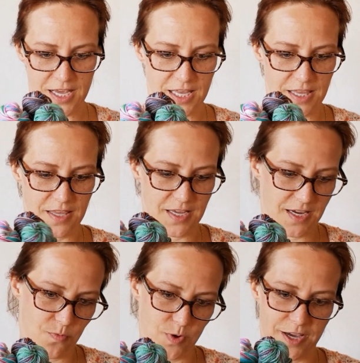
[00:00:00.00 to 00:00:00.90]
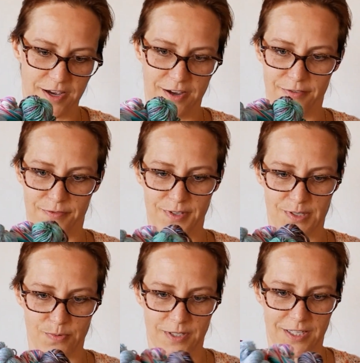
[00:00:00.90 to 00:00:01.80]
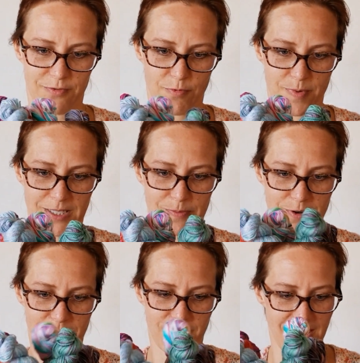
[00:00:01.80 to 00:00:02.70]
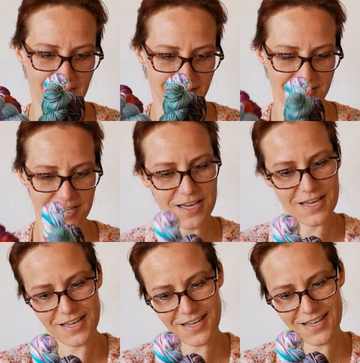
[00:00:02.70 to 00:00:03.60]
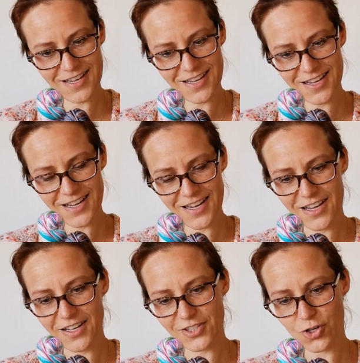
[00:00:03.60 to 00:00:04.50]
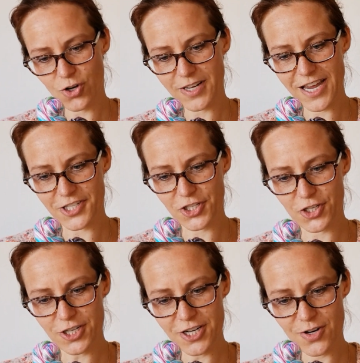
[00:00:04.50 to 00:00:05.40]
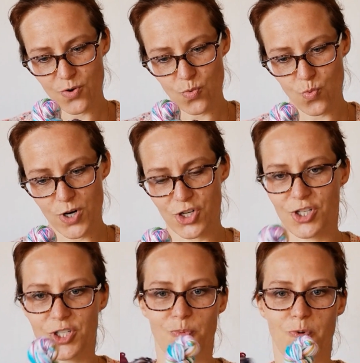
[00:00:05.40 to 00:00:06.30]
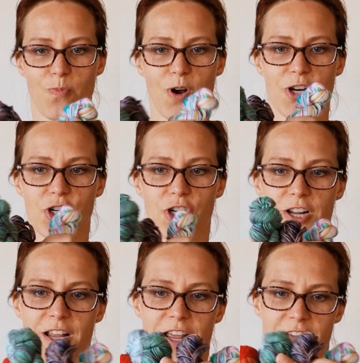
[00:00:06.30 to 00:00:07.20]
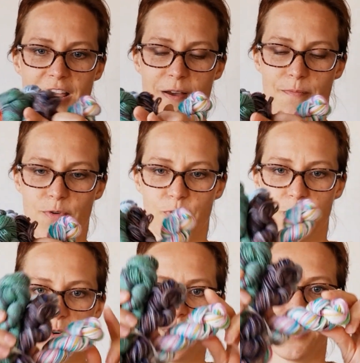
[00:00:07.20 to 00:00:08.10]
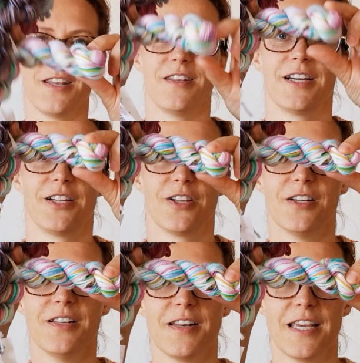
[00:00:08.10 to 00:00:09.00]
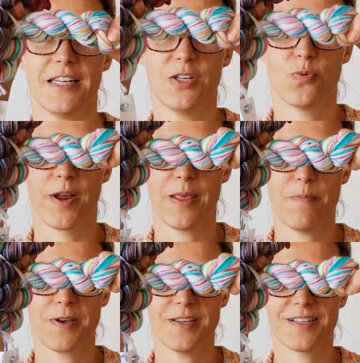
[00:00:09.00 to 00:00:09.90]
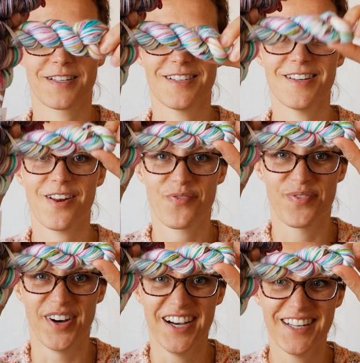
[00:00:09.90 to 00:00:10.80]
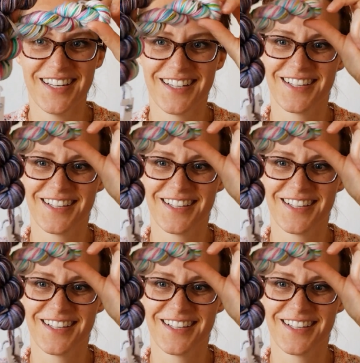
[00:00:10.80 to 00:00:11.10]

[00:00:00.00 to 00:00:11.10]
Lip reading: Then we have this one that reminds me of candy. It's called Esther, which is superwash, merino, and nylon, an 80-20 base. Isn't that fun?